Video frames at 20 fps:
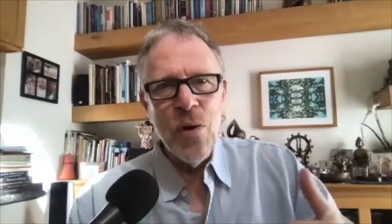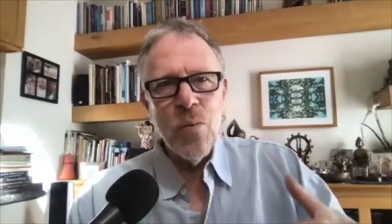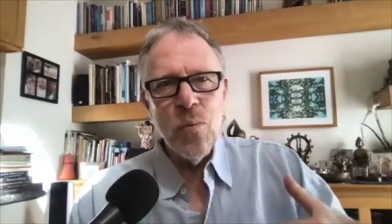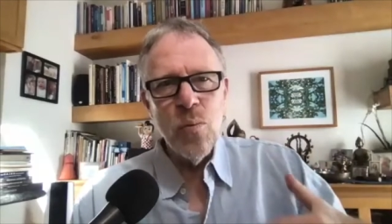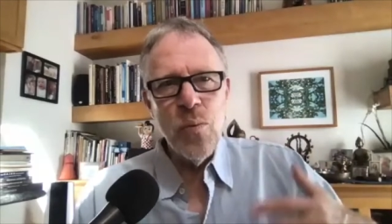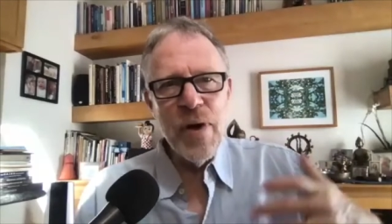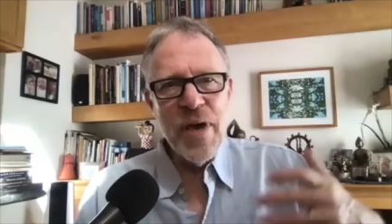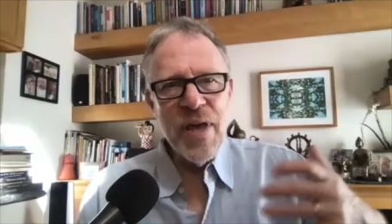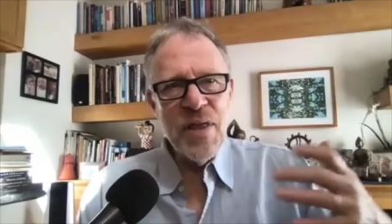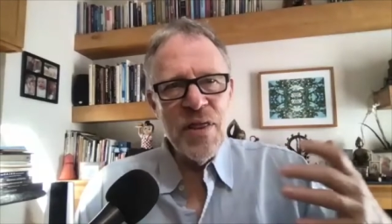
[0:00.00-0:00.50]

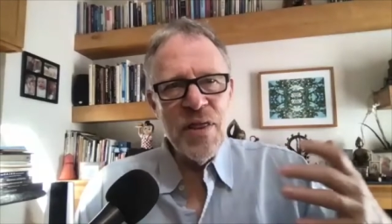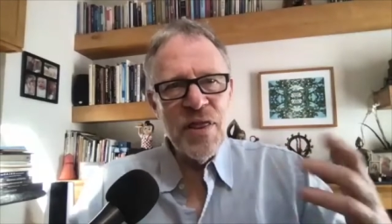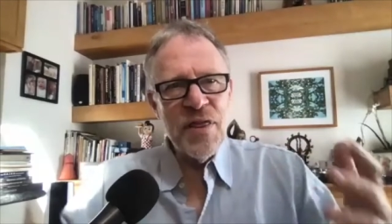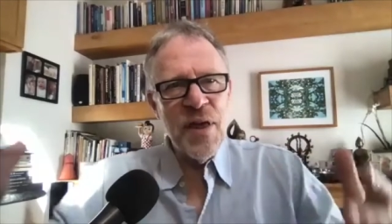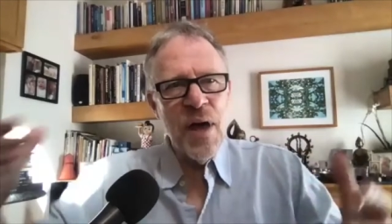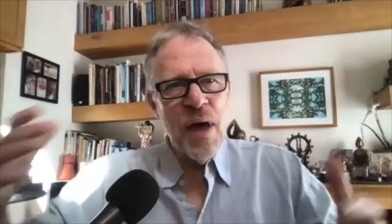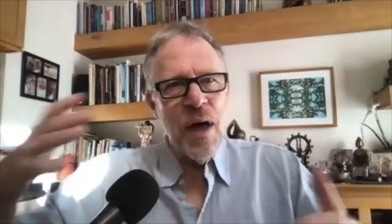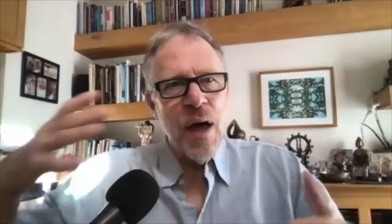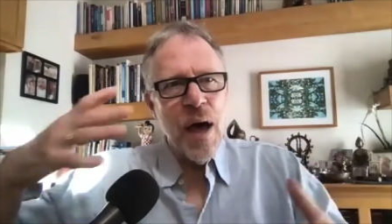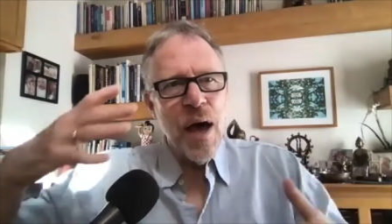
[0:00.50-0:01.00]
with
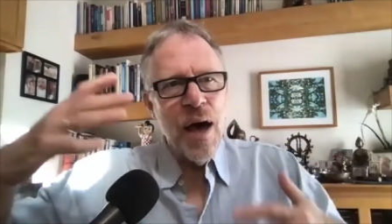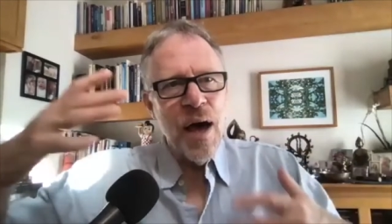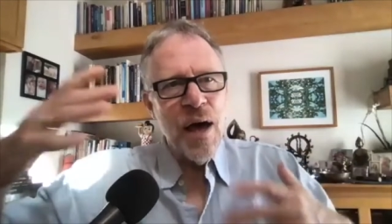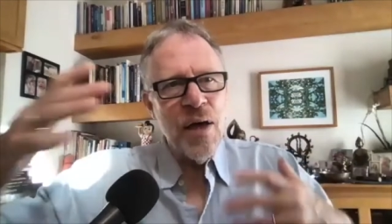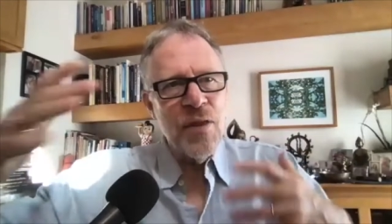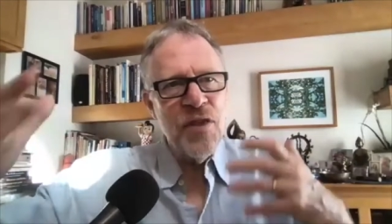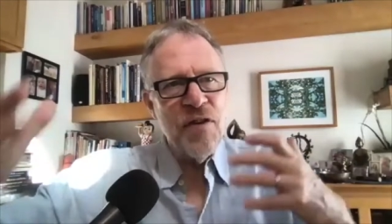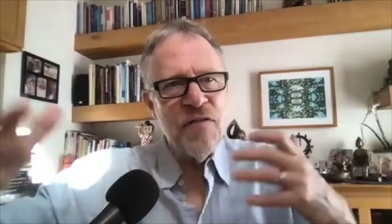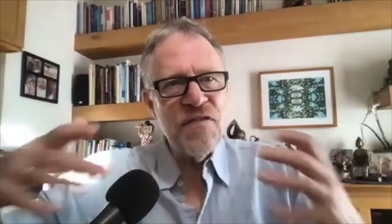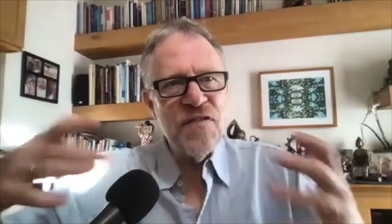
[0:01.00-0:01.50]
uh,
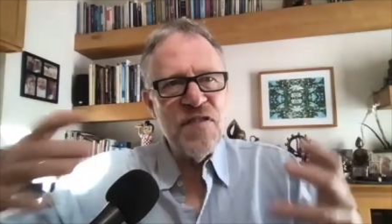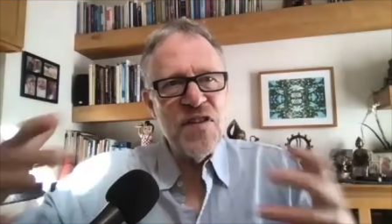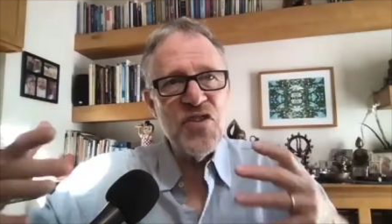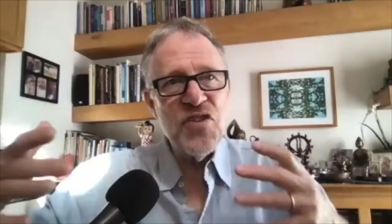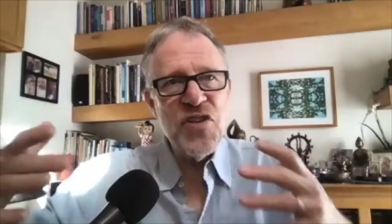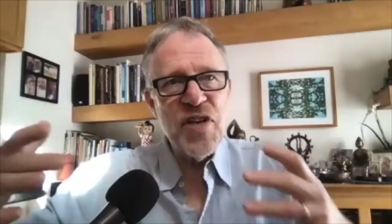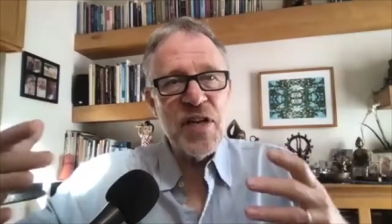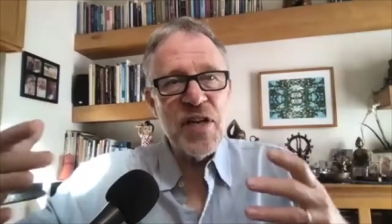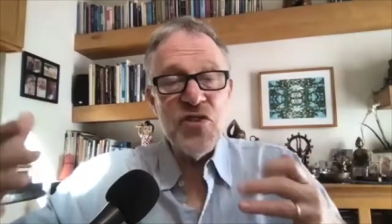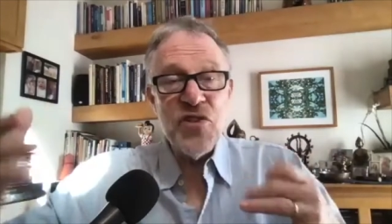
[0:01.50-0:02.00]
the
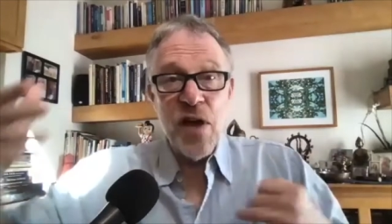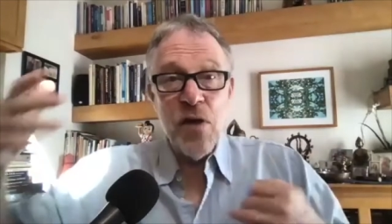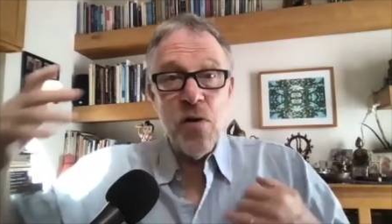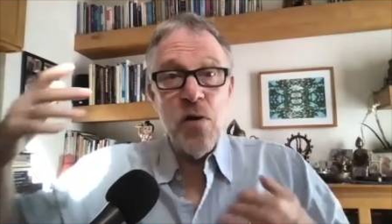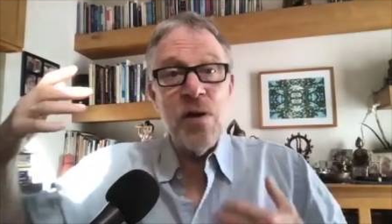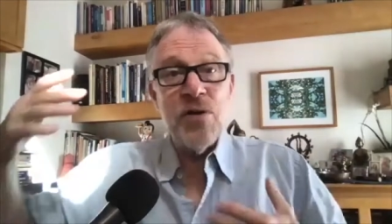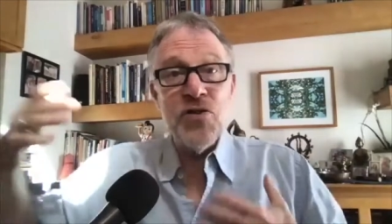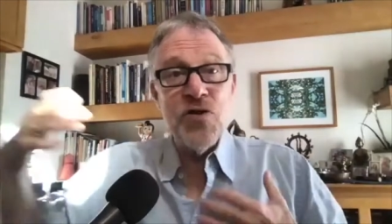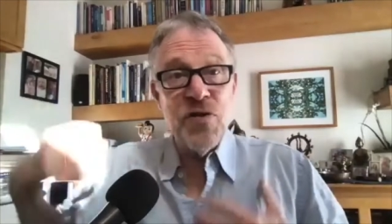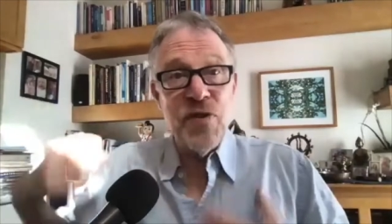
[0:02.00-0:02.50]
physics and
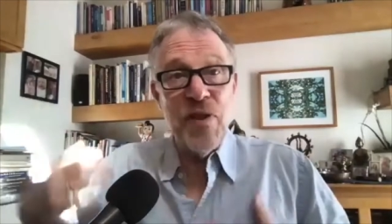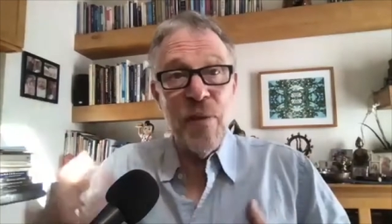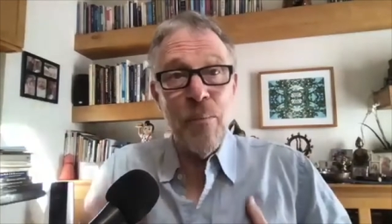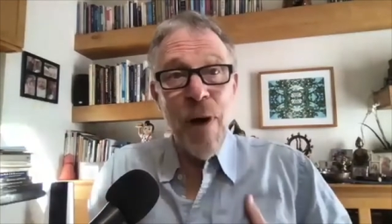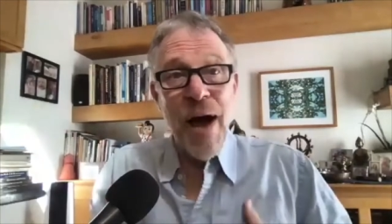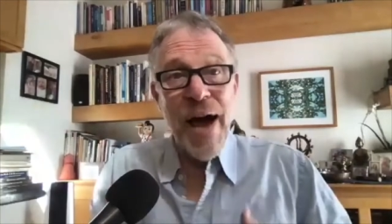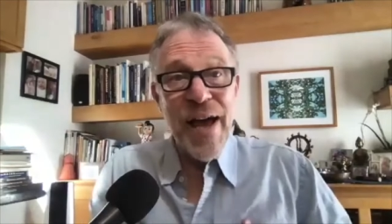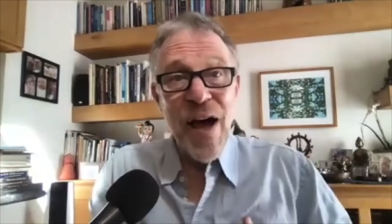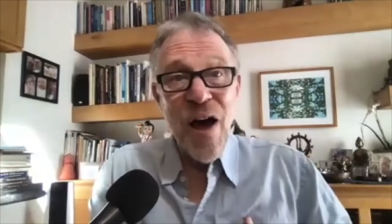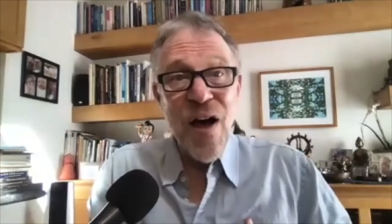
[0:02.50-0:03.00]
also the
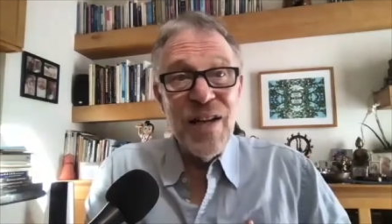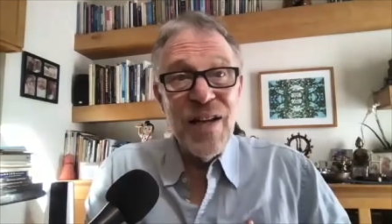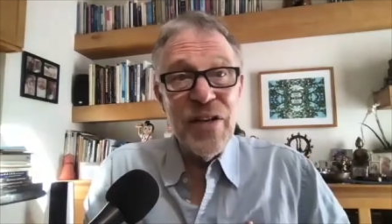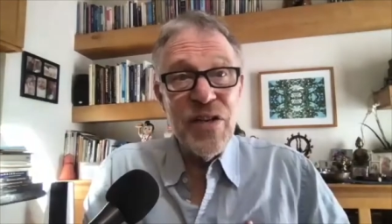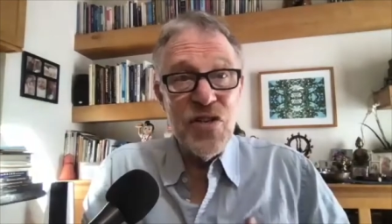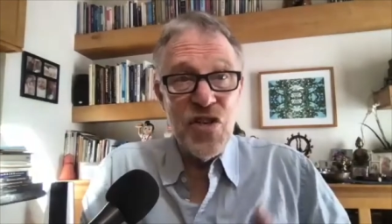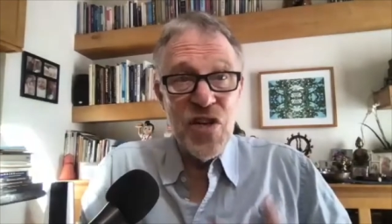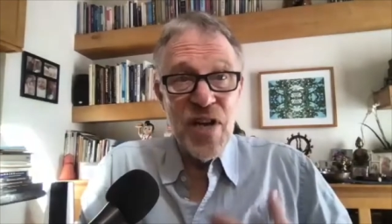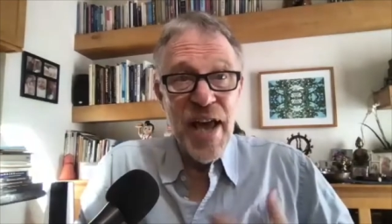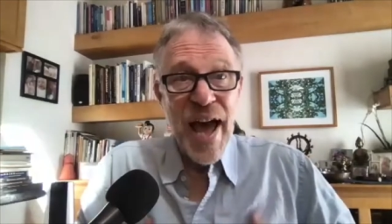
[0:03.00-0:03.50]

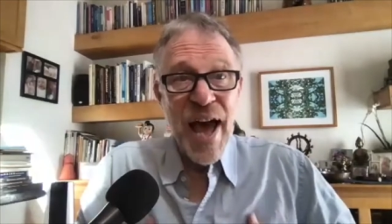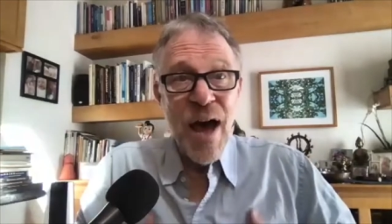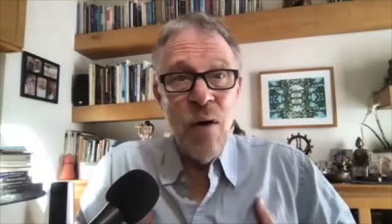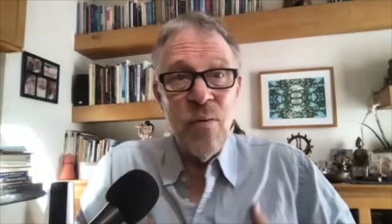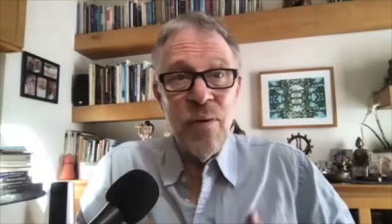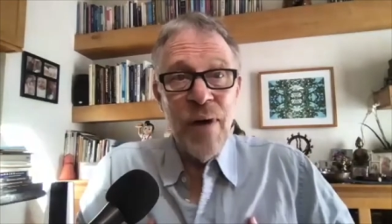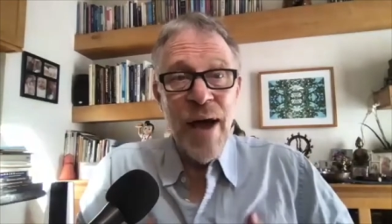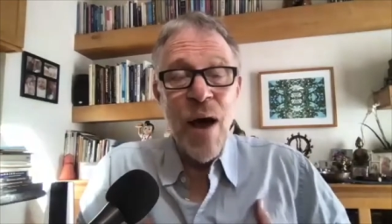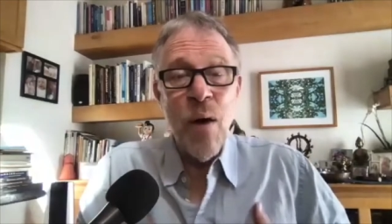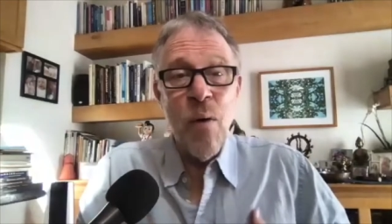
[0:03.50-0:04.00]
biology
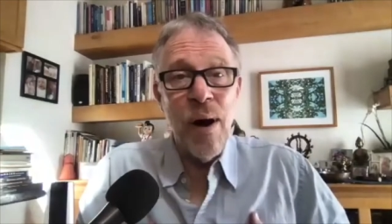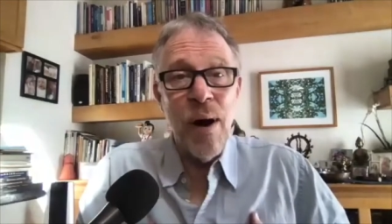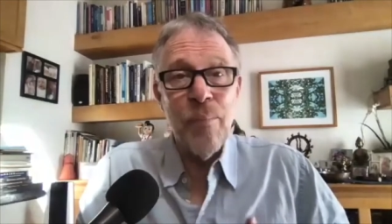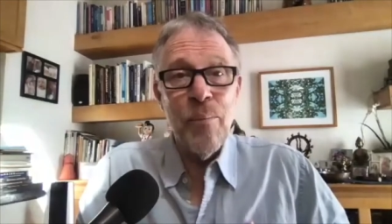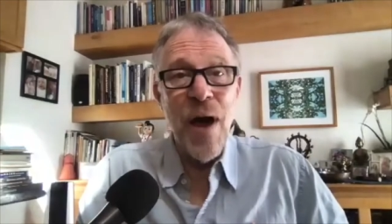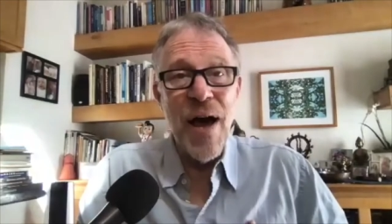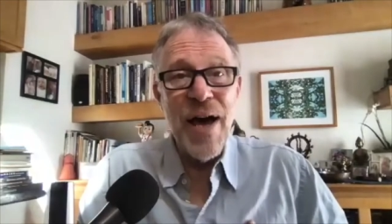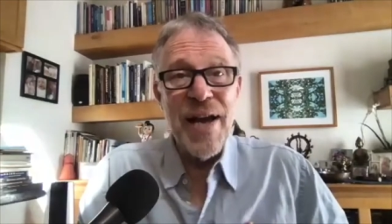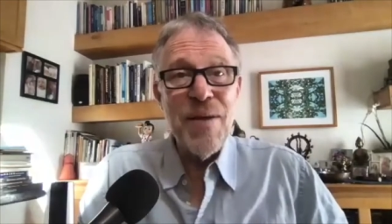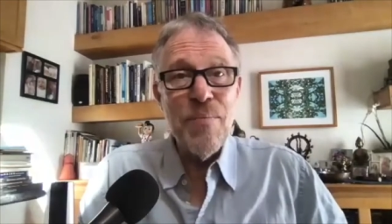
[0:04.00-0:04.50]
how how our
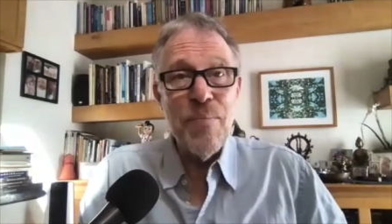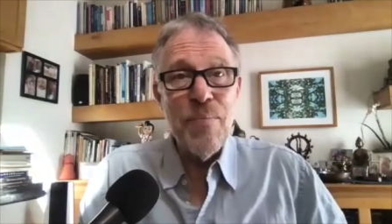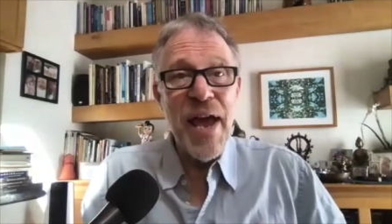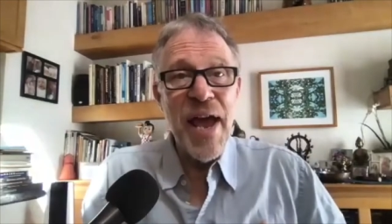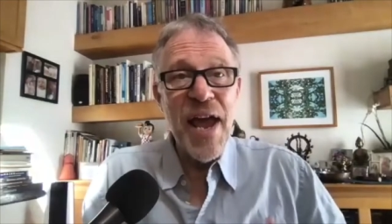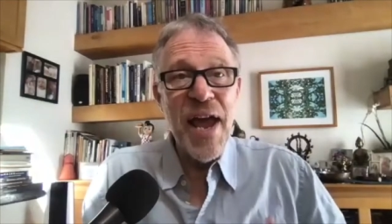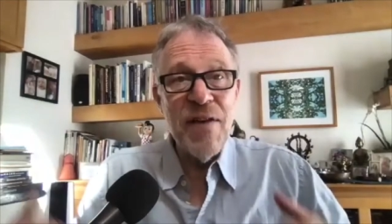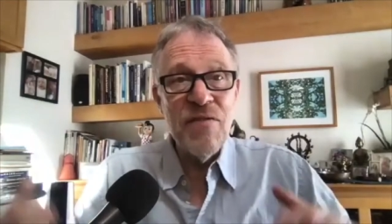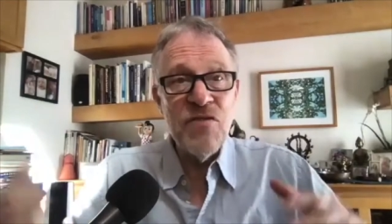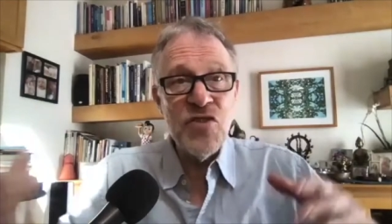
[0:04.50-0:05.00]
body
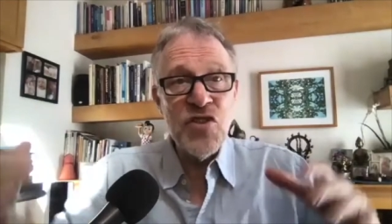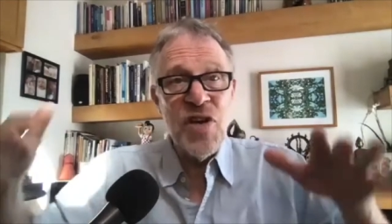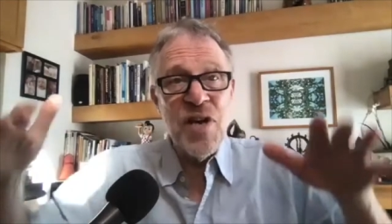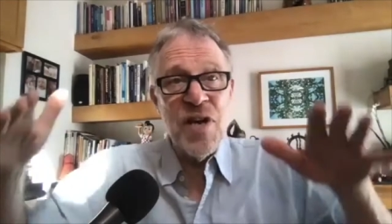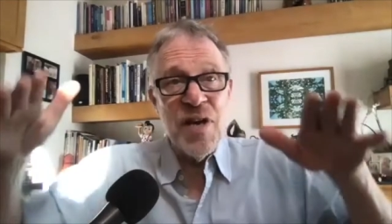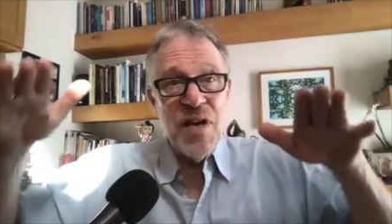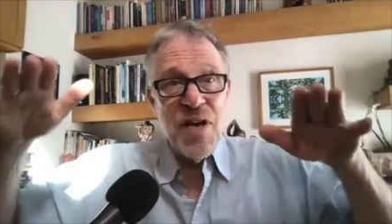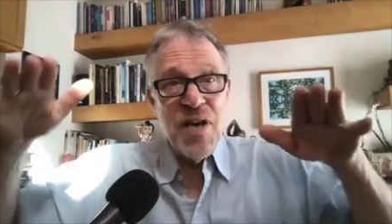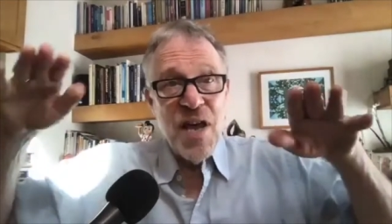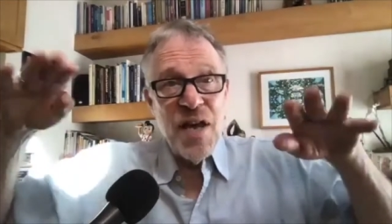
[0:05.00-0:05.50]
behaves
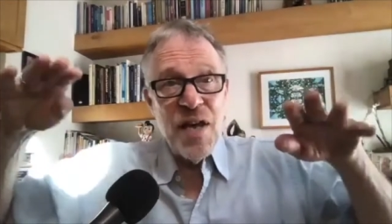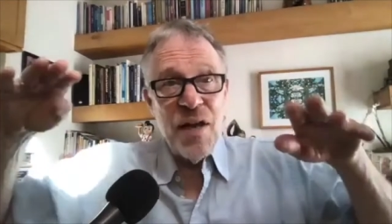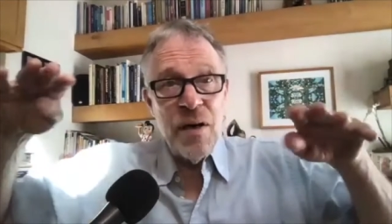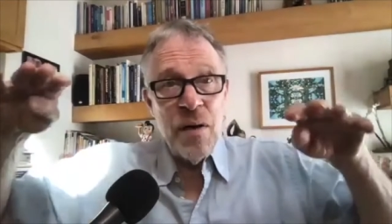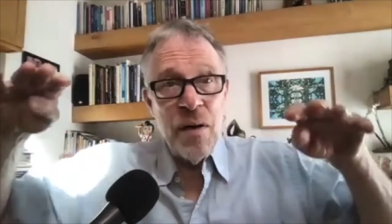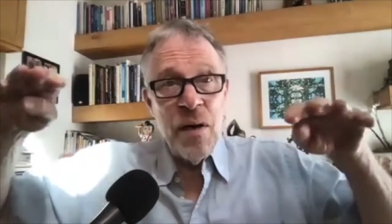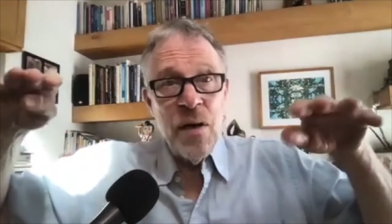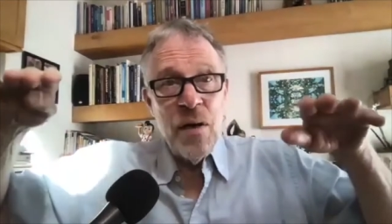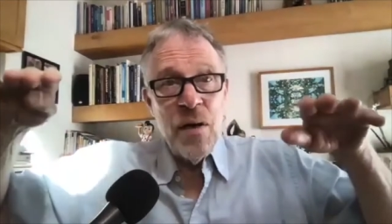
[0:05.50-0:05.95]
in